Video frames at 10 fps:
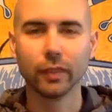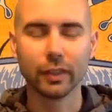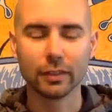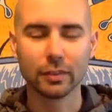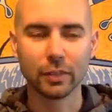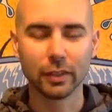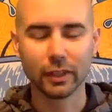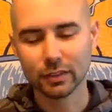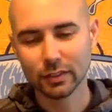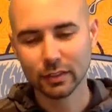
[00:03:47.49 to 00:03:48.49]
And to me,
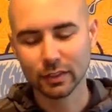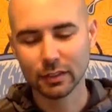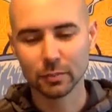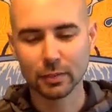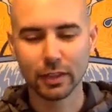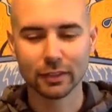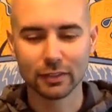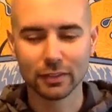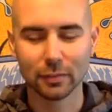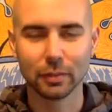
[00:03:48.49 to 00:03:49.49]
that's
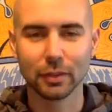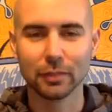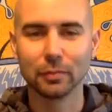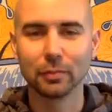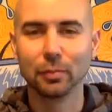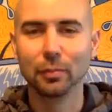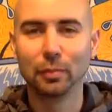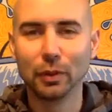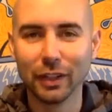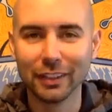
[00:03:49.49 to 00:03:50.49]
BS, to put it
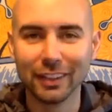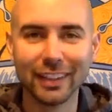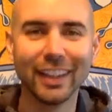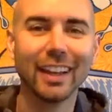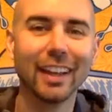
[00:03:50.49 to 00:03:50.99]
bluntly.